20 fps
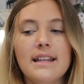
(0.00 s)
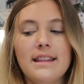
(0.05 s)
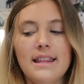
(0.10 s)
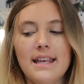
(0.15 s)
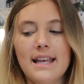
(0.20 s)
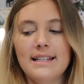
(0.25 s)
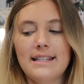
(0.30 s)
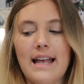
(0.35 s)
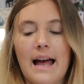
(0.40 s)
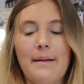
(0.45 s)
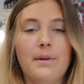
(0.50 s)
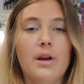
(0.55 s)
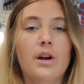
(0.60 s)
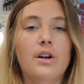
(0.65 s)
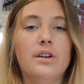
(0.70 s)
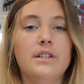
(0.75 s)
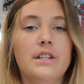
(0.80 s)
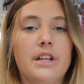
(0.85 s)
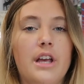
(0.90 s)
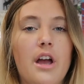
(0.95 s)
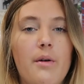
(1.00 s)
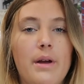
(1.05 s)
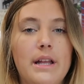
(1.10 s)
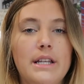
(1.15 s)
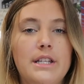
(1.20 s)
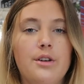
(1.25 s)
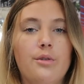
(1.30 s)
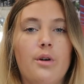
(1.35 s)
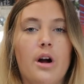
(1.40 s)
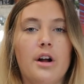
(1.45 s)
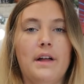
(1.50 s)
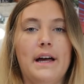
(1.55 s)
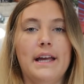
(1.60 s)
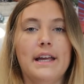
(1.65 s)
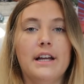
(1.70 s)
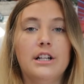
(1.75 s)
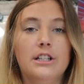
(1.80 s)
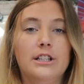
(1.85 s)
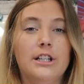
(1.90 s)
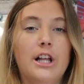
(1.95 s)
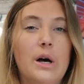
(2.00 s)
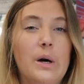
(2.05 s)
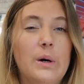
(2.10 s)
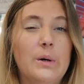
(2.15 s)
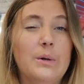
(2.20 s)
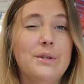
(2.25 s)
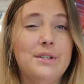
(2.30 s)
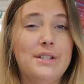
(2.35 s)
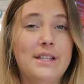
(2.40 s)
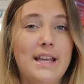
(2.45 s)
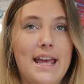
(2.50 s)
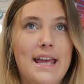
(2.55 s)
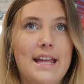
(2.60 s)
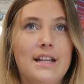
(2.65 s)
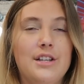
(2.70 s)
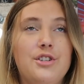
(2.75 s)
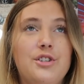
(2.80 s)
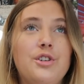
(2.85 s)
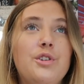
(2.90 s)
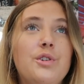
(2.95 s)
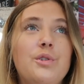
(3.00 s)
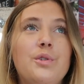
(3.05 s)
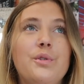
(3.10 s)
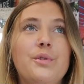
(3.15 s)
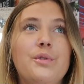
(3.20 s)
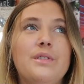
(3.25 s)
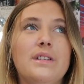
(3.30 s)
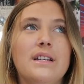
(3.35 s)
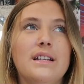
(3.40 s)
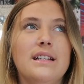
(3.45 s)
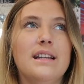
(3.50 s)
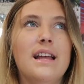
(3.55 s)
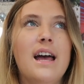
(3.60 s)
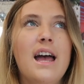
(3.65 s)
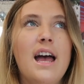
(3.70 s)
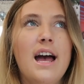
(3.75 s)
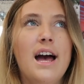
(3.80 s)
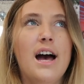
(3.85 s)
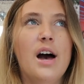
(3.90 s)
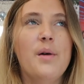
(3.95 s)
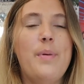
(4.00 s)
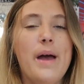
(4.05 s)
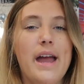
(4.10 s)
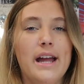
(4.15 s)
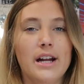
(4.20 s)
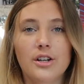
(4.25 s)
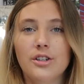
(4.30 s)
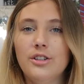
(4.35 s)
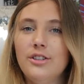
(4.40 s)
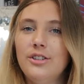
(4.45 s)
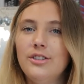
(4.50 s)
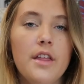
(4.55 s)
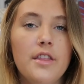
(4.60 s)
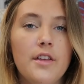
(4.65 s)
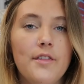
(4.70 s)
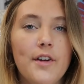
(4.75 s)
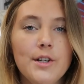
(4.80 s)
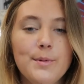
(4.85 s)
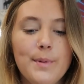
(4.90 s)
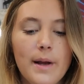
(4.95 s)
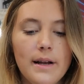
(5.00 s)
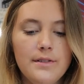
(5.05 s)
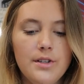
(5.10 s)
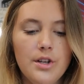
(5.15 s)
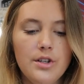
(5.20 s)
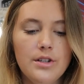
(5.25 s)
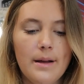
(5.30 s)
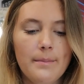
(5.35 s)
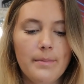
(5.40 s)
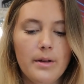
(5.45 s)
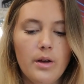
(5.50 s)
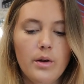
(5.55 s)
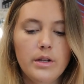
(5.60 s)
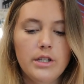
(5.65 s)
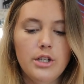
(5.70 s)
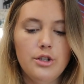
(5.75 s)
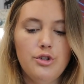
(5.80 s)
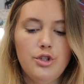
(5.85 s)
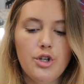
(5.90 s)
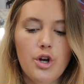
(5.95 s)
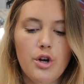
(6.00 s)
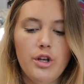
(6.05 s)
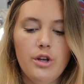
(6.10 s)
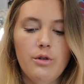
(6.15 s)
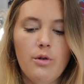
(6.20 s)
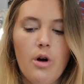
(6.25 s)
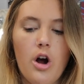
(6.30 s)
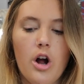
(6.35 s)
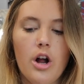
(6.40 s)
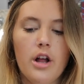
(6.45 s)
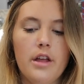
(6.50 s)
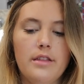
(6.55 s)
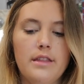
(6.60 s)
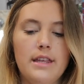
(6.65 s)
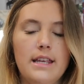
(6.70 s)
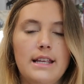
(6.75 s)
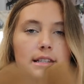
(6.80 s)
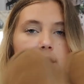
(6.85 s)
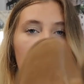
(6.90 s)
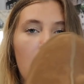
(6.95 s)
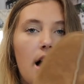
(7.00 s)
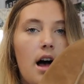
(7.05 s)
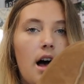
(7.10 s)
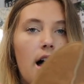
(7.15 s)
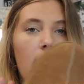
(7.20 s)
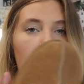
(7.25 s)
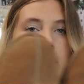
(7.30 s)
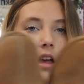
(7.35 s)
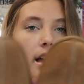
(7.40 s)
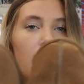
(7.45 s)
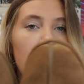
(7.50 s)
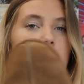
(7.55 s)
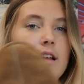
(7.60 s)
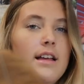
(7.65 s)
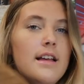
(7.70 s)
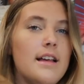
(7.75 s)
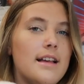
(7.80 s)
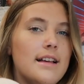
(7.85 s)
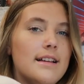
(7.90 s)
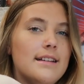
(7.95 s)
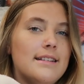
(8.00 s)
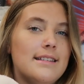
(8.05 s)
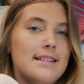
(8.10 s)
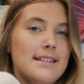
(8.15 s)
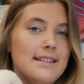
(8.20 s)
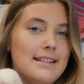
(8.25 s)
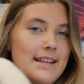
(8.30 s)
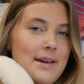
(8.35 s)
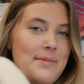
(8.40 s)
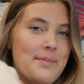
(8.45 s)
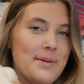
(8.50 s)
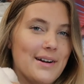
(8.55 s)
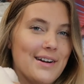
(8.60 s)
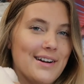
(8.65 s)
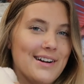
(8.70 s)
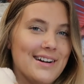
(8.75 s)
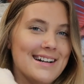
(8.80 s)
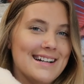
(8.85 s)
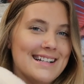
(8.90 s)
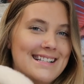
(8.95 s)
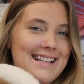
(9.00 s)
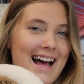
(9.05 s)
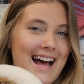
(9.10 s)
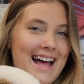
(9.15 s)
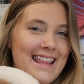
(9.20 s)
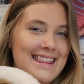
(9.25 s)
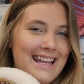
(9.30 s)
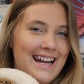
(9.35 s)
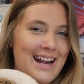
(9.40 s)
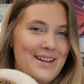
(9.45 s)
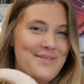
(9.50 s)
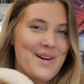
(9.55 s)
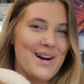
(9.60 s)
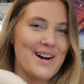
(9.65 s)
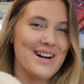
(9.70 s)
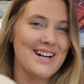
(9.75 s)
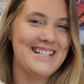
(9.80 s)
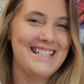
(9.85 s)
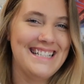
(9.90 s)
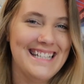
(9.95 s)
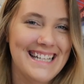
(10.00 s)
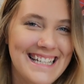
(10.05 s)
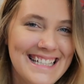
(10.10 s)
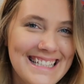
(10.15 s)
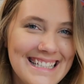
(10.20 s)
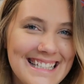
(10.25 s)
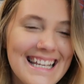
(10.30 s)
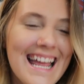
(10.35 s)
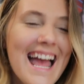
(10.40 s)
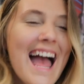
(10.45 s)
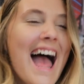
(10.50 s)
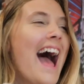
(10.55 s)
things I'm going to go into are like clothes and shoes and apparel. The first pair of shoes I'm going to show you are these UGG slippers that I purchased.